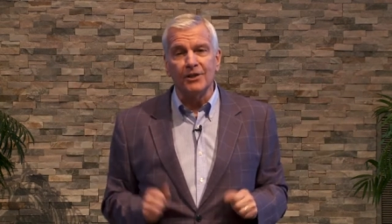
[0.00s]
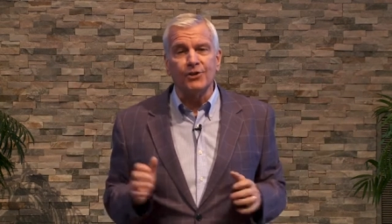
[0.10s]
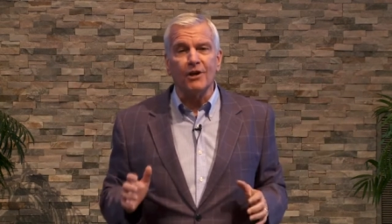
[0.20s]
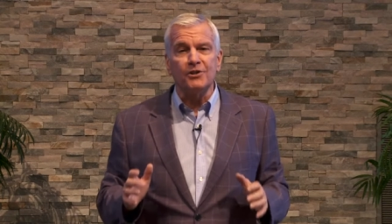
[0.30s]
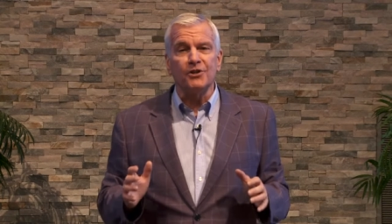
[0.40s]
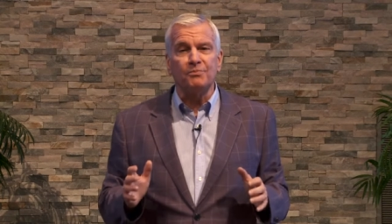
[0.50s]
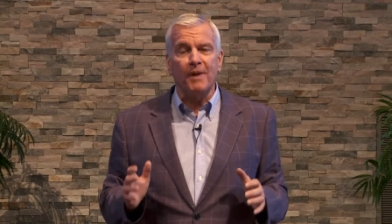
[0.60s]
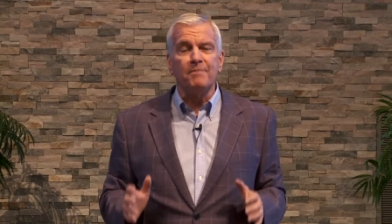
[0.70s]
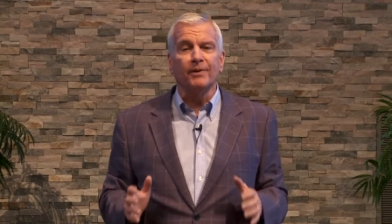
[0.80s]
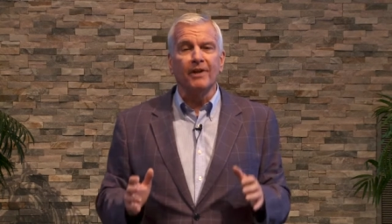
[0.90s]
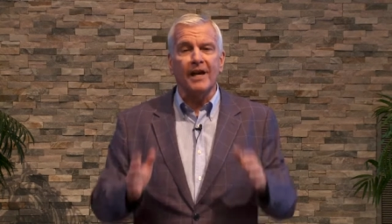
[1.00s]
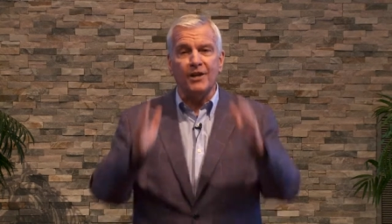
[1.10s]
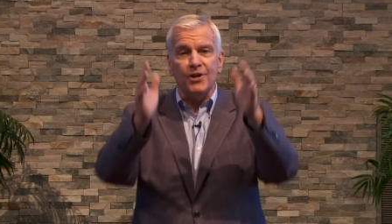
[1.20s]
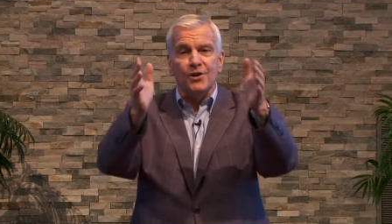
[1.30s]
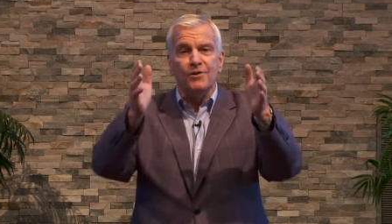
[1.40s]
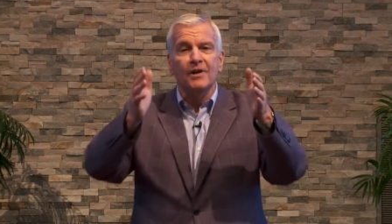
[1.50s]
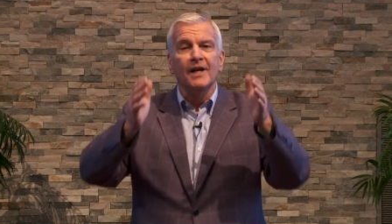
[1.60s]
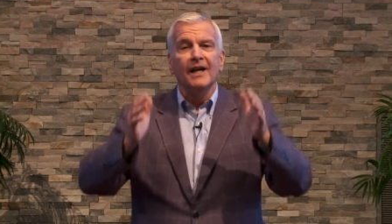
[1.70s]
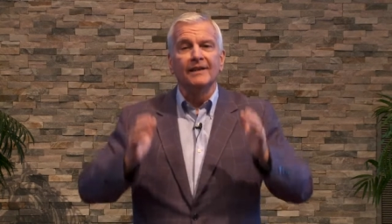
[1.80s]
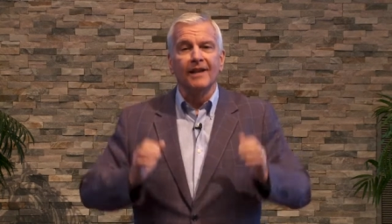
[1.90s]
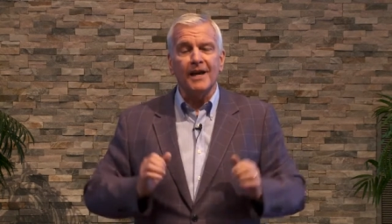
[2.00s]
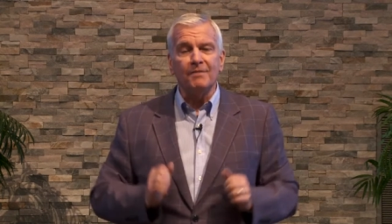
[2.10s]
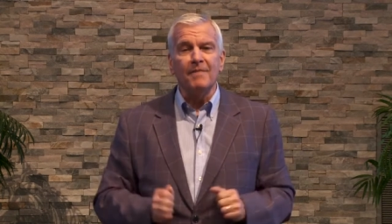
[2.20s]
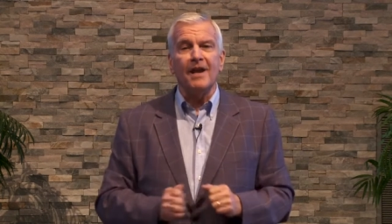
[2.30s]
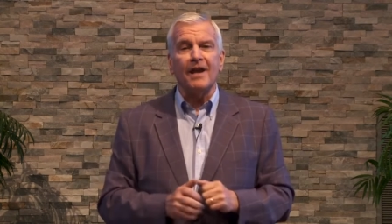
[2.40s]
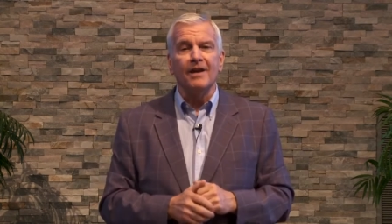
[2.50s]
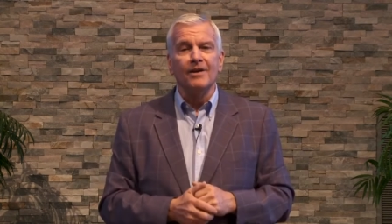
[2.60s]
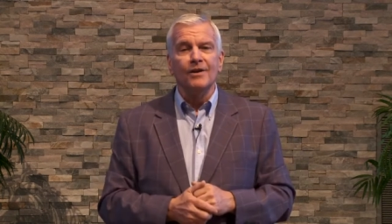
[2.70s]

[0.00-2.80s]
The church is people like you and like me